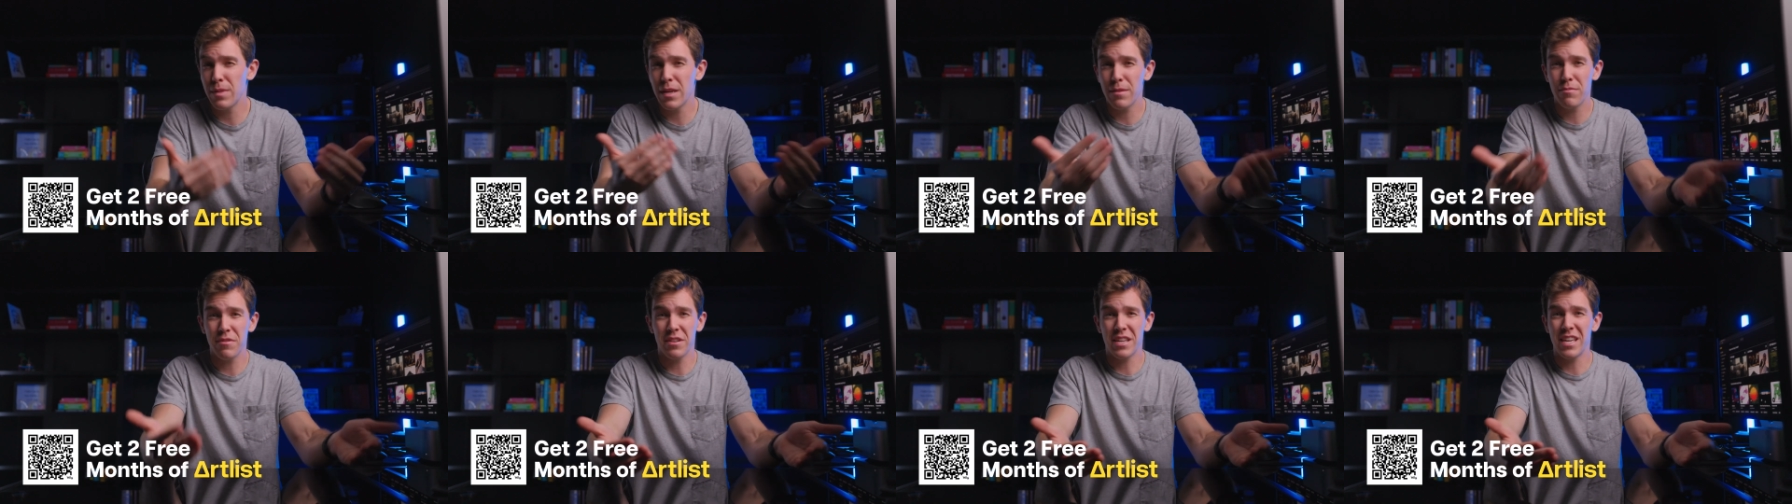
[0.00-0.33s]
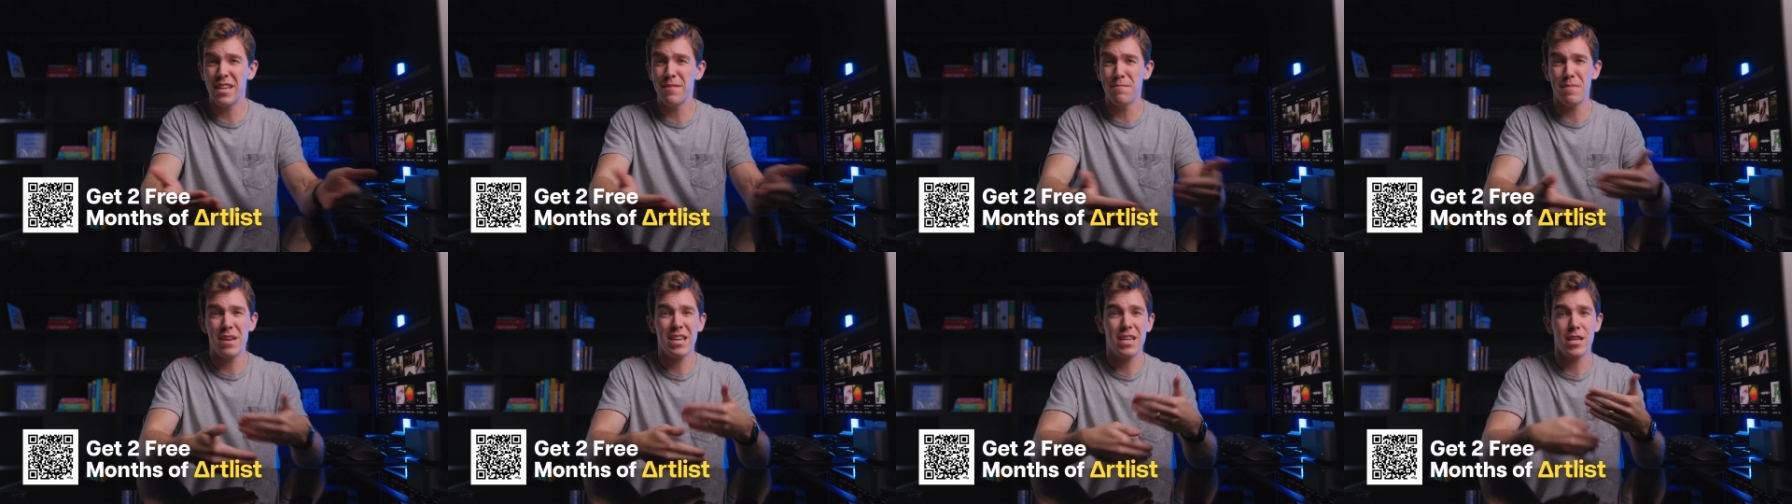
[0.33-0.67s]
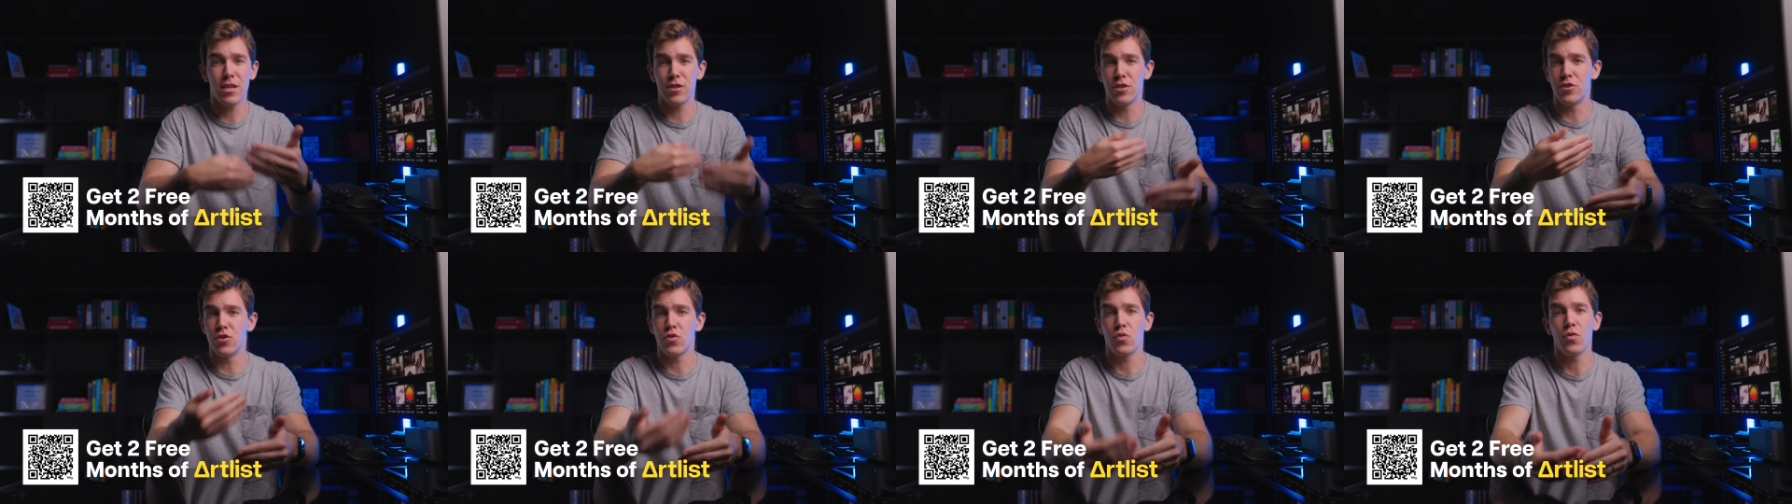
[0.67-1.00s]
I'll be able to keep
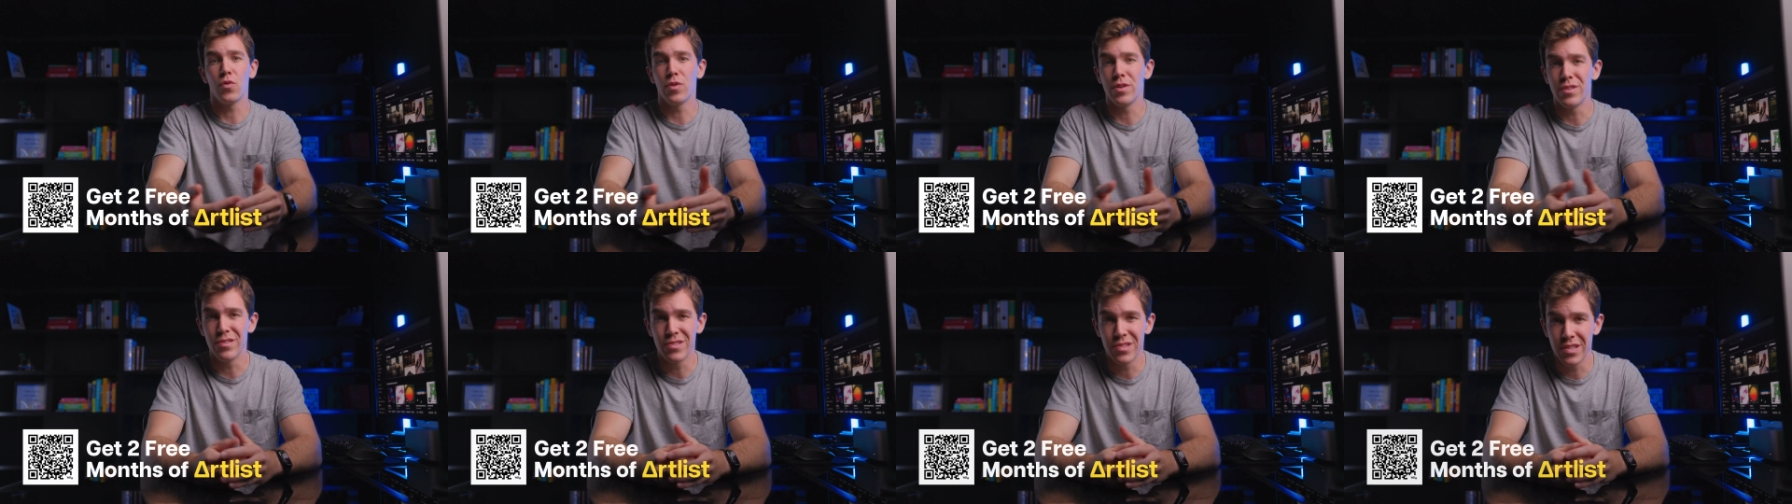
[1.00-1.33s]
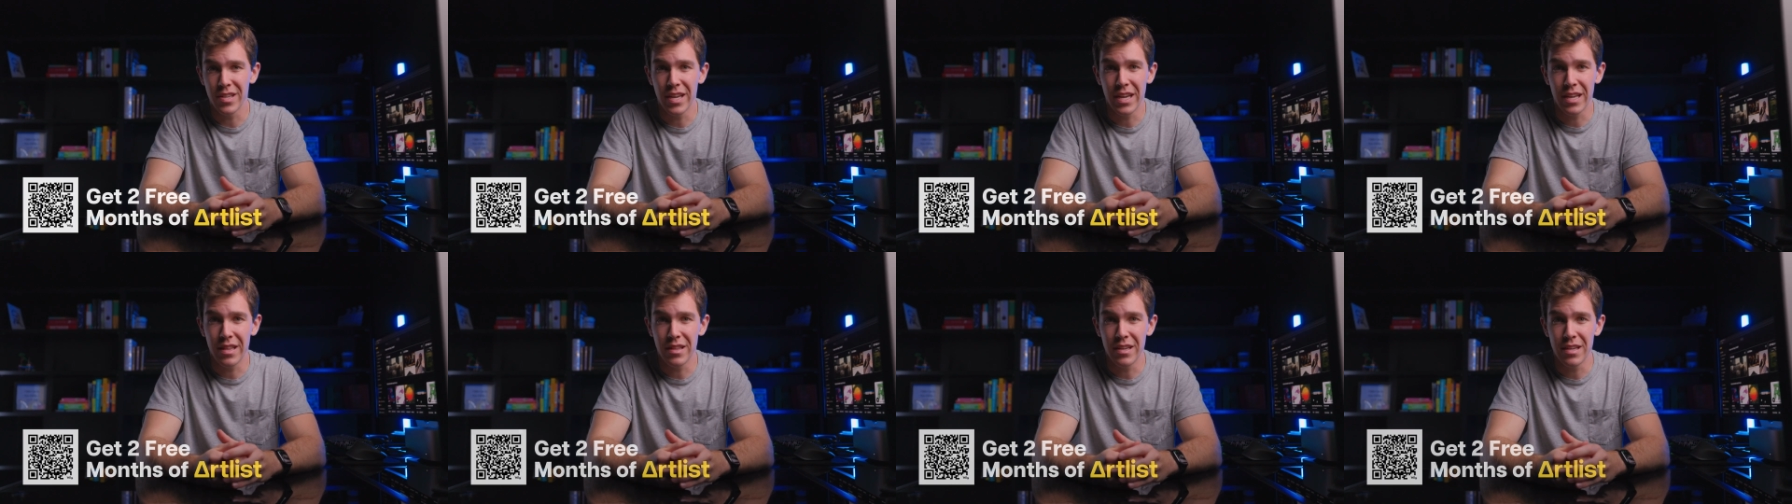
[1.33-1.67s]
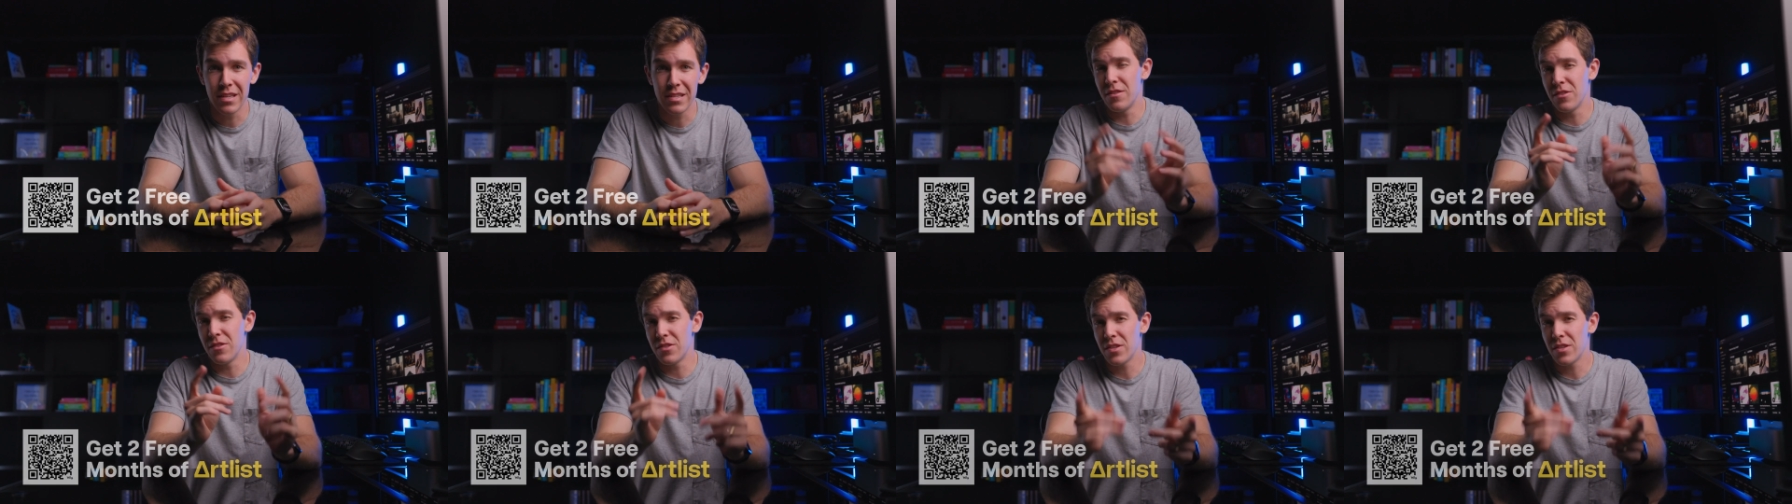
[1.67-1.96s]
making tutorials like this.